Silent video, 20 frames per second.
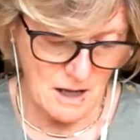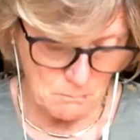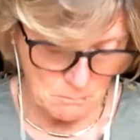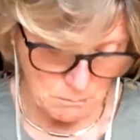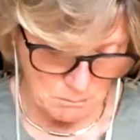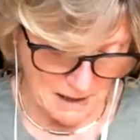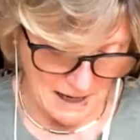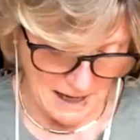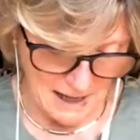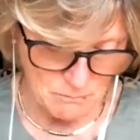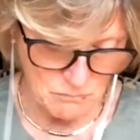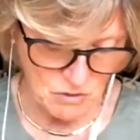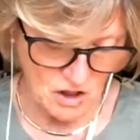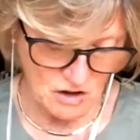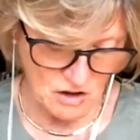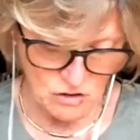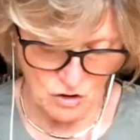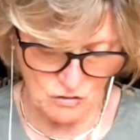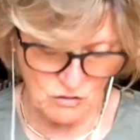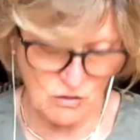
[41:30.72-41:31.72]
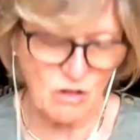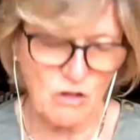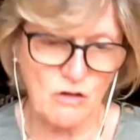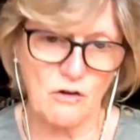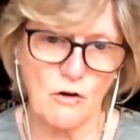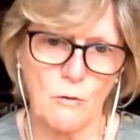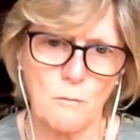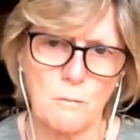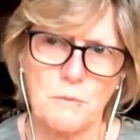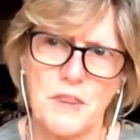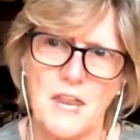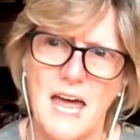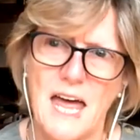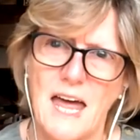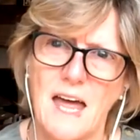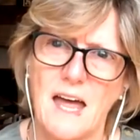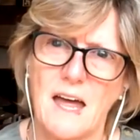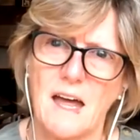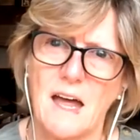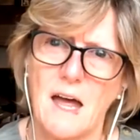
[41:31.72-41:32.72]
Perhaps I should stop
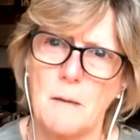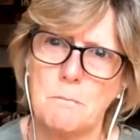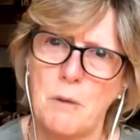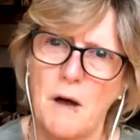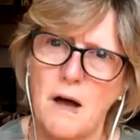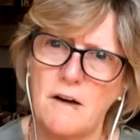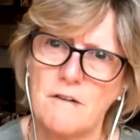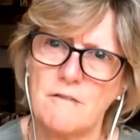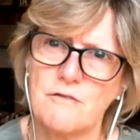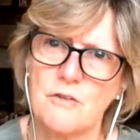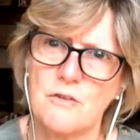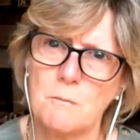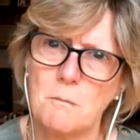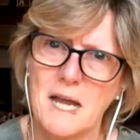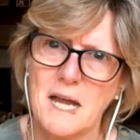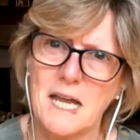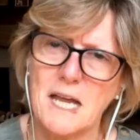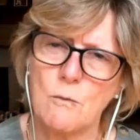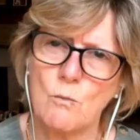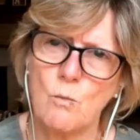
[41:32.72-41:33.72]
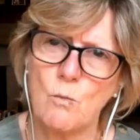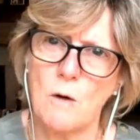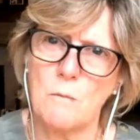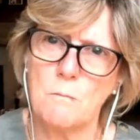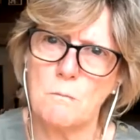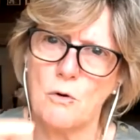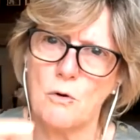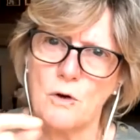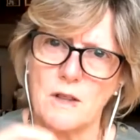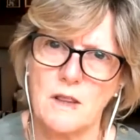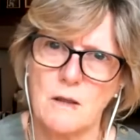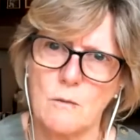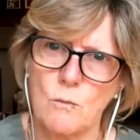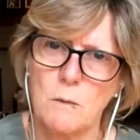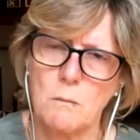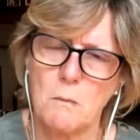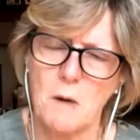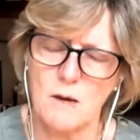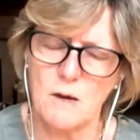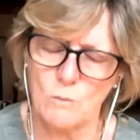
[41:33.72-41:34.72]
there, apart from making one point that we
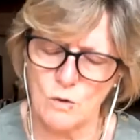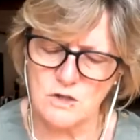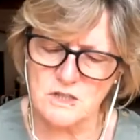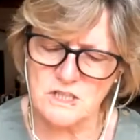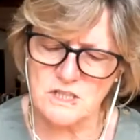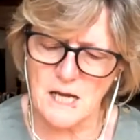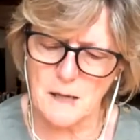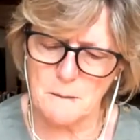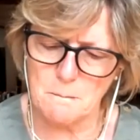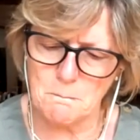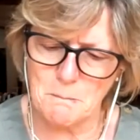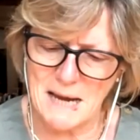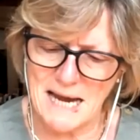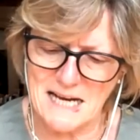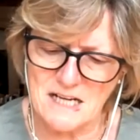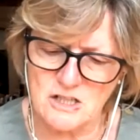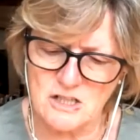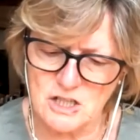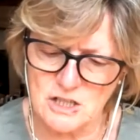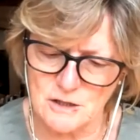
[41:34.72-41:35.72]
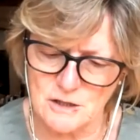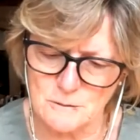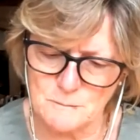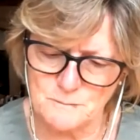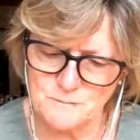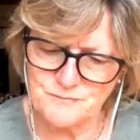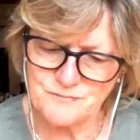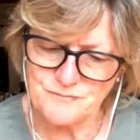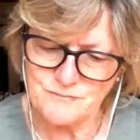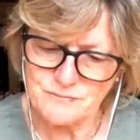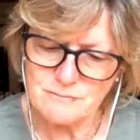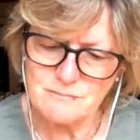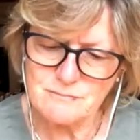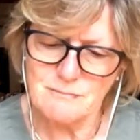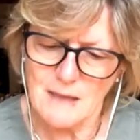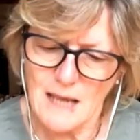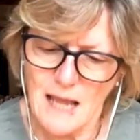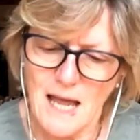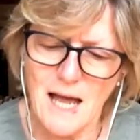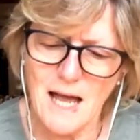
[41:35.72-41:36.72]
might want to come back to.
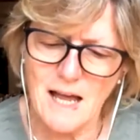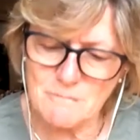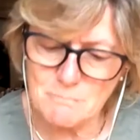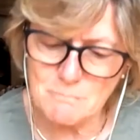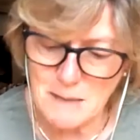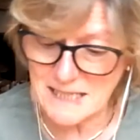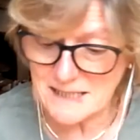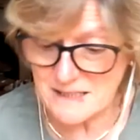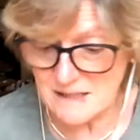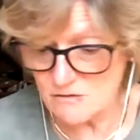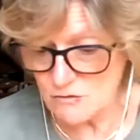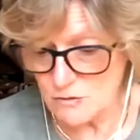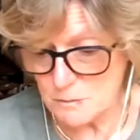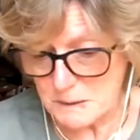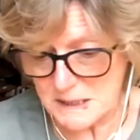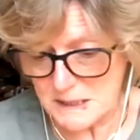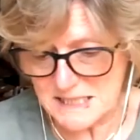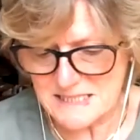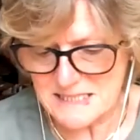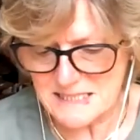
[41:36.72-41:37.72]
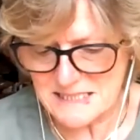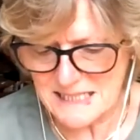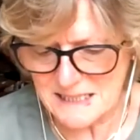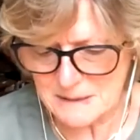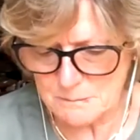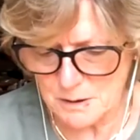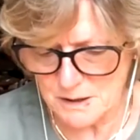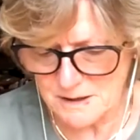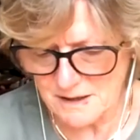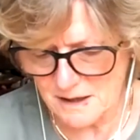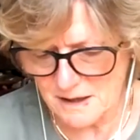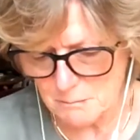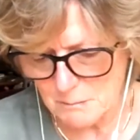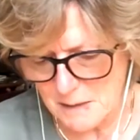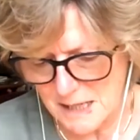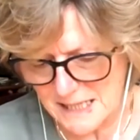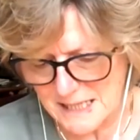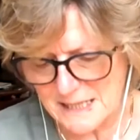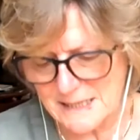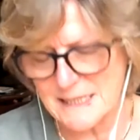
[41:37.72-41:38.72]
I made it repeatedly, but I'll
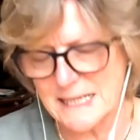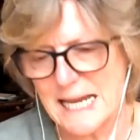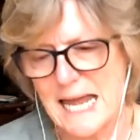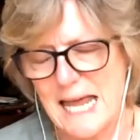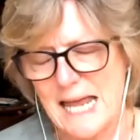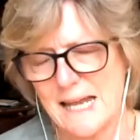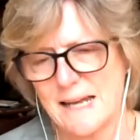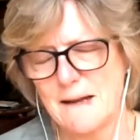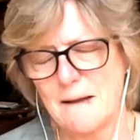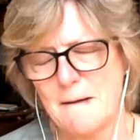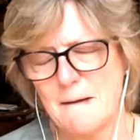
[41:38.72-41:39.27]
make it again.